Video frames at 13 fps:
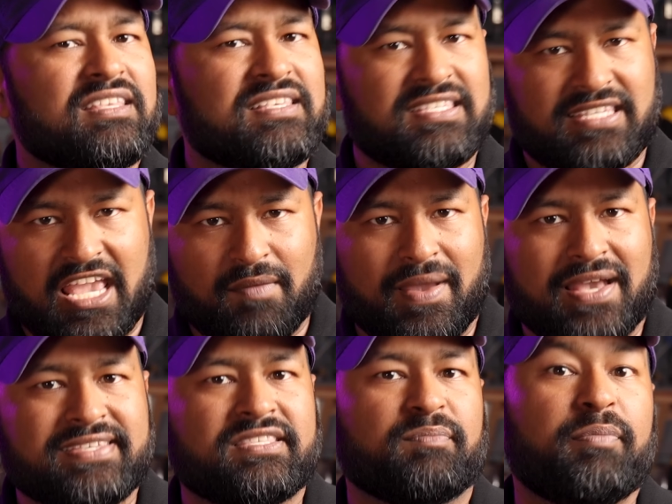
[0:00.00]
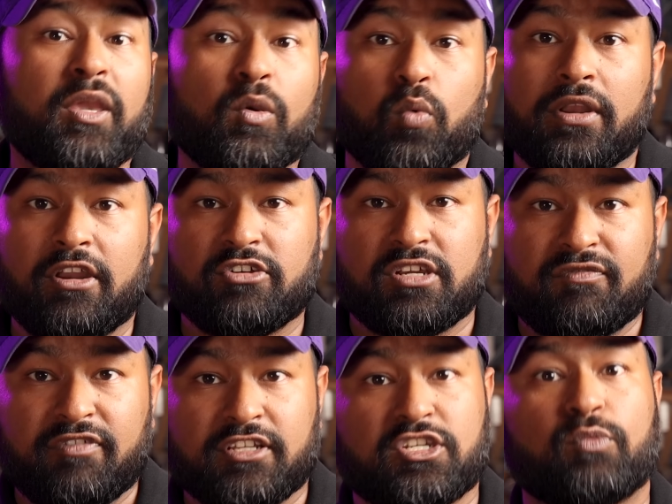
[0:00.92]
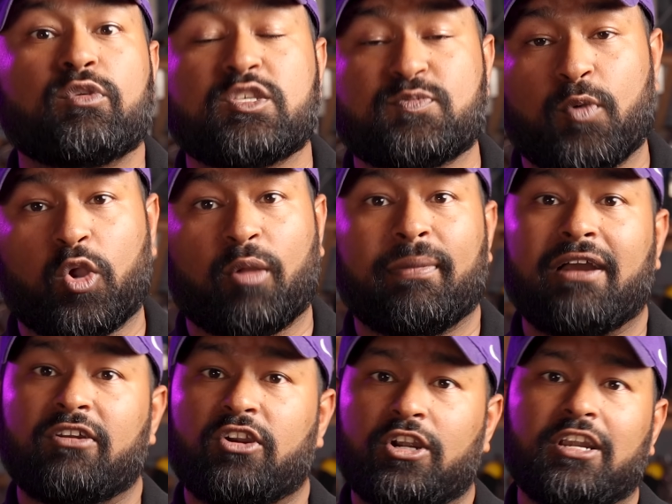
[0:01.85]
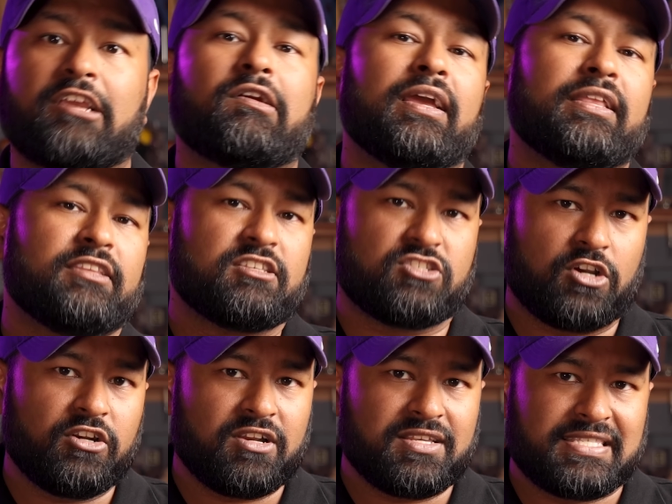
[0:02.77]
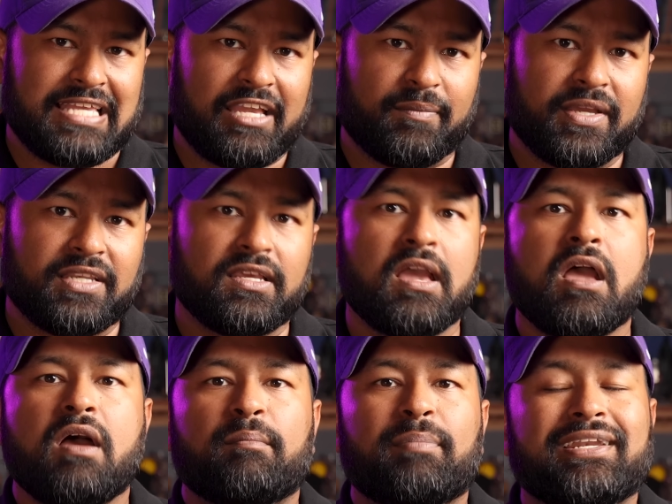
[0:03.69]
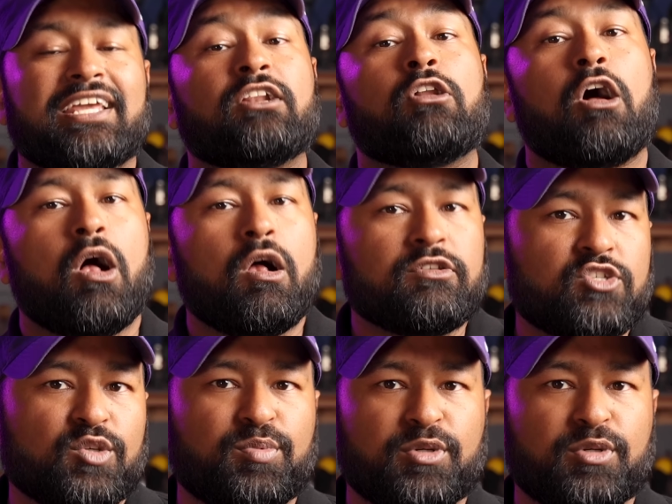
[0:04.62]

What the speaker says: of the same as the P100 filter we spoke about earlier in the sawdust segment, but it'll also